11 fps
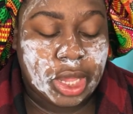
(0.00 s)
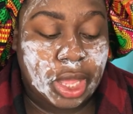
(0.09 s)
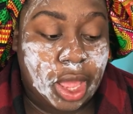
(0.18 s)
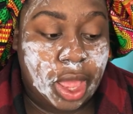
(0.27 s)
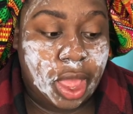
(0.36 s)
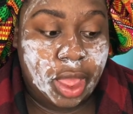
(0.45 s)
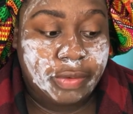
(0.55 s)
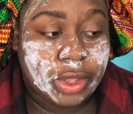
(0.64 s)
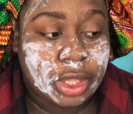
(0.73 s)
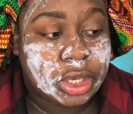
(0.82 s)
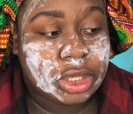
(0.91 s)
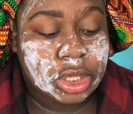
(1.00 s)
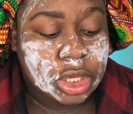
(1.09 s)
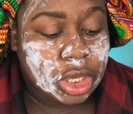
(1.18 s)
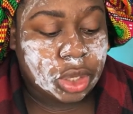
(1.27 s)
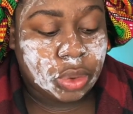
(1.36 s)
Like I haven't
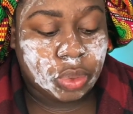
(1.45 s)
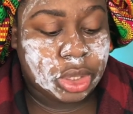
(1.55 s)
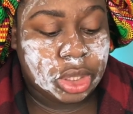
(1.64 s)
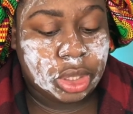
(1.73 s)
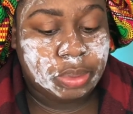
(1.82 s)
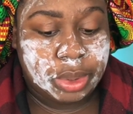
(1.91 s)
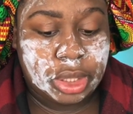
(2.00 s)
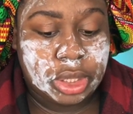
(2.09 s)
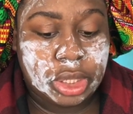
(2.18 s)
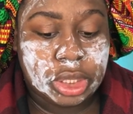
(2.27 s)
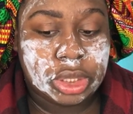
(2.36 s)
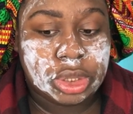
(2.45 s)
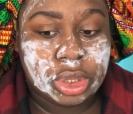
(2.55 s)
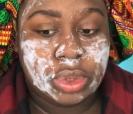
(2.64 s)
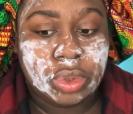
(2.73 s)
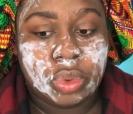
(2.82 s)
really been in
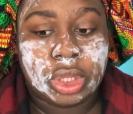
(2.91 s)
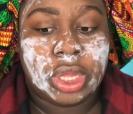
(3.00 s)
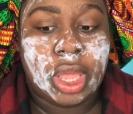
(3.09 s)
tune with